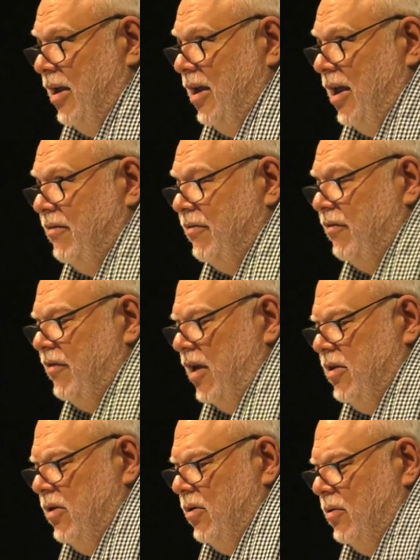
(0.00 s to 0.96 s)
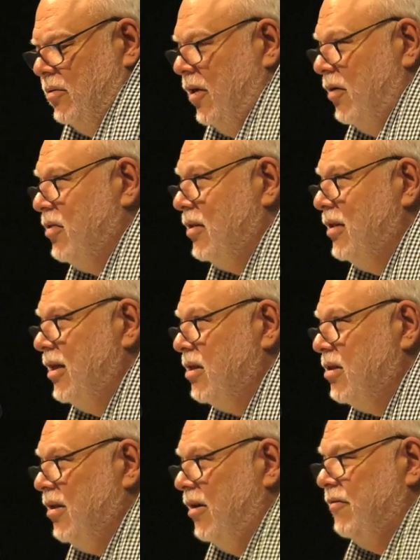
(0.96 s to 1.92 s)
in every venue there's a
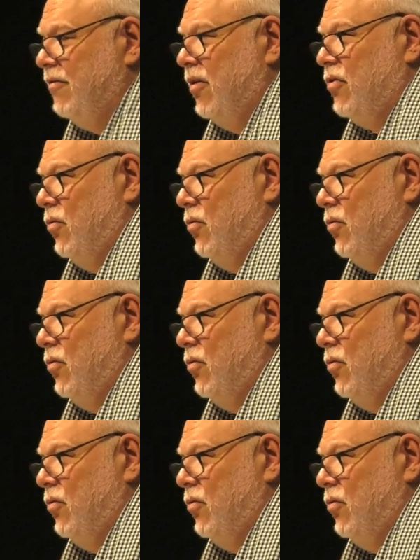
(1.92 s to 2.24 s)
list of the